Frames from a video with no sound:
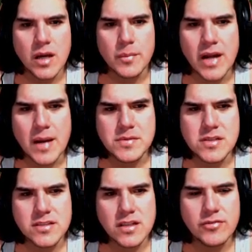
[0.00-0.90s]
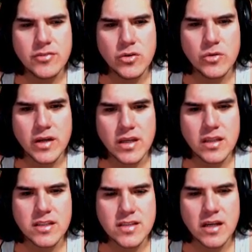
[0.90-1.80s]
Perhaps there's a flaw in the
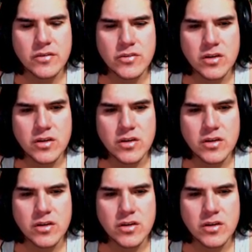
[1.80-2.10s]
design of your